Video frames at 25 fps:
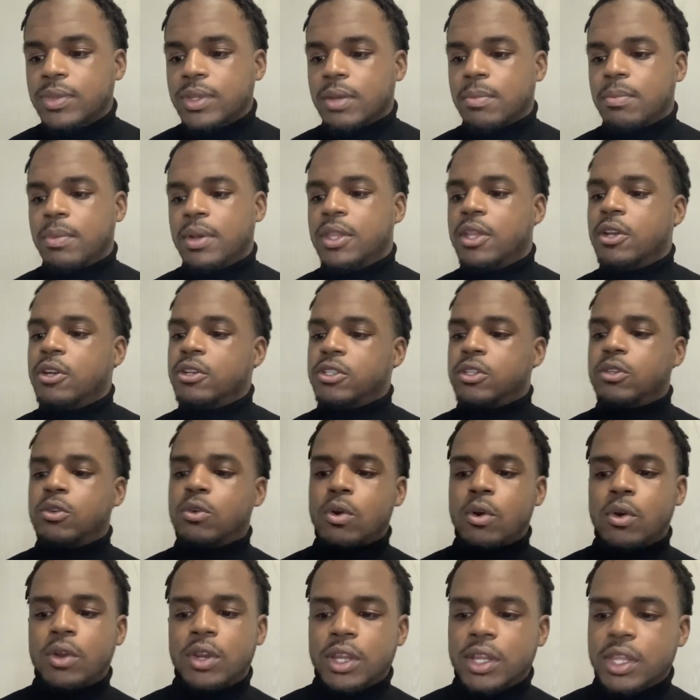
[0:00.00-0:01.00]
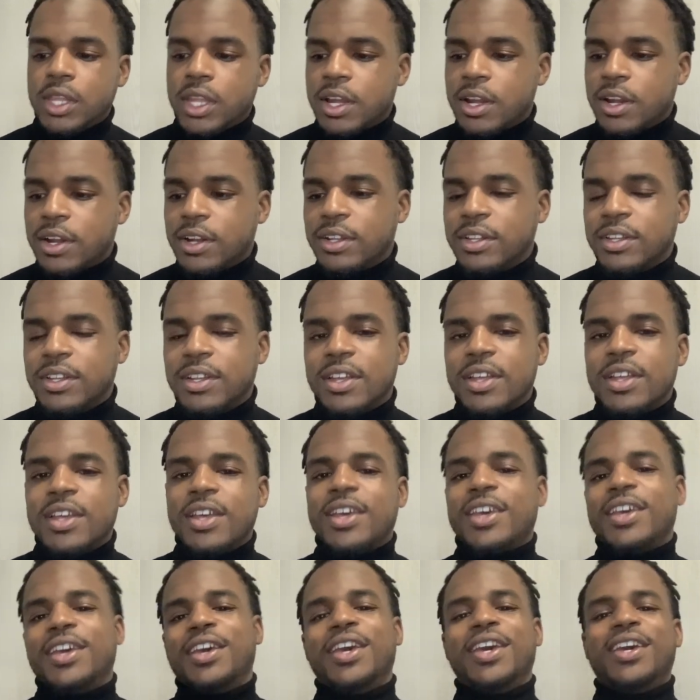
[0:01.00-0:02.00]
But there's a quote in there,
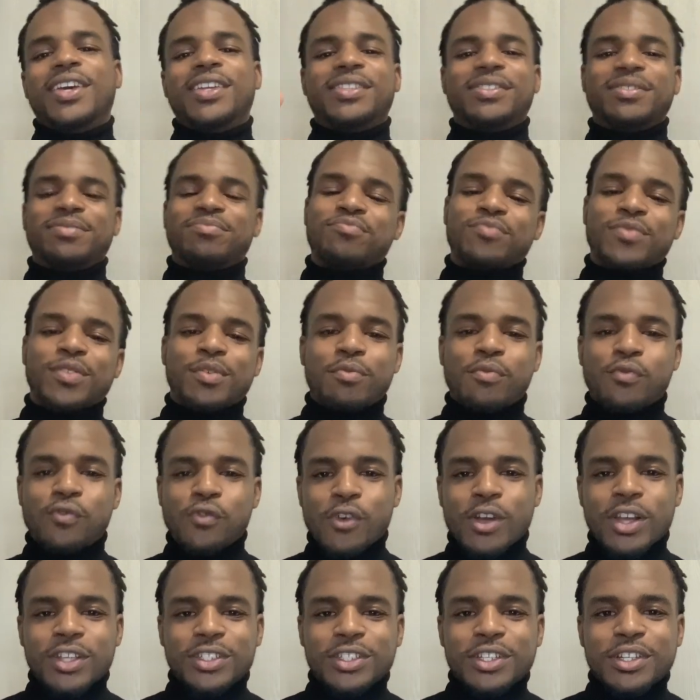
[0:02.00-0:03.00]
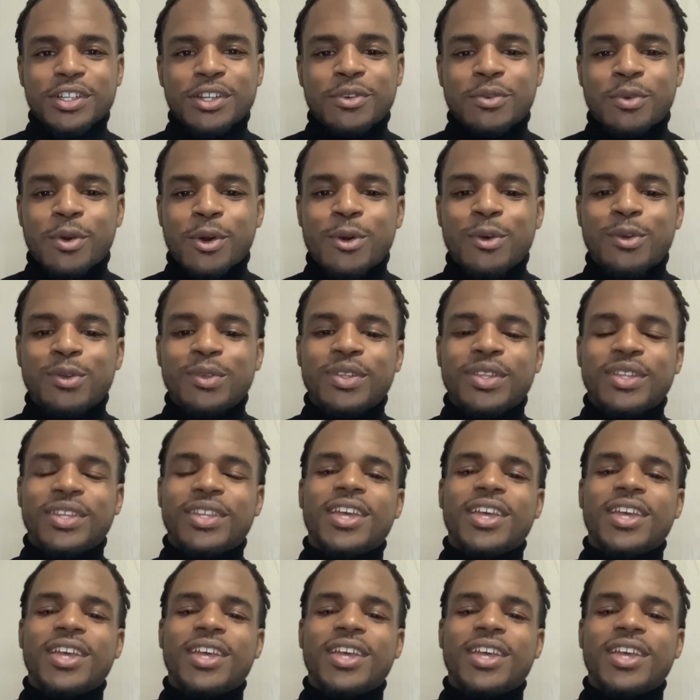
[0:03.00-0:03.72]
and before I say the quote,